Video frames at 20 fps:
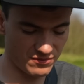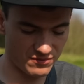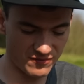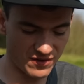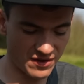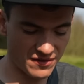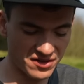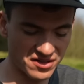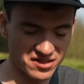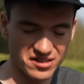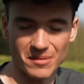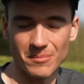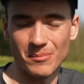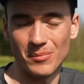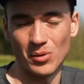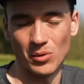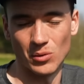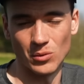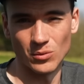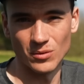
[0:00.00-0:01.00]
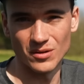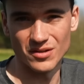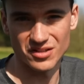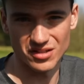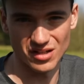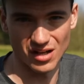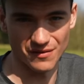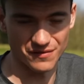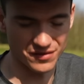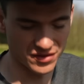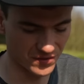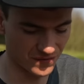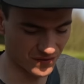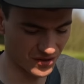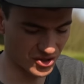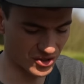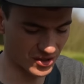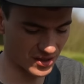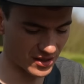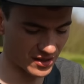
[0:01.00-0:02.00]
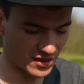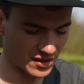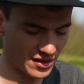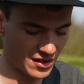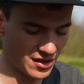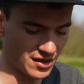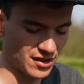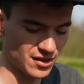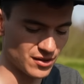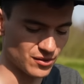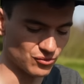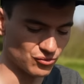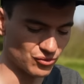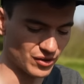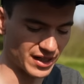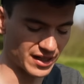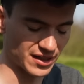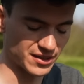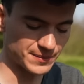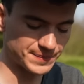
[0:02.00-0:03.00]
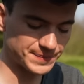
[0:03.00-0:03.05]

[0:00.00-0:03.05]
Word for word: very simple surface fishing rig.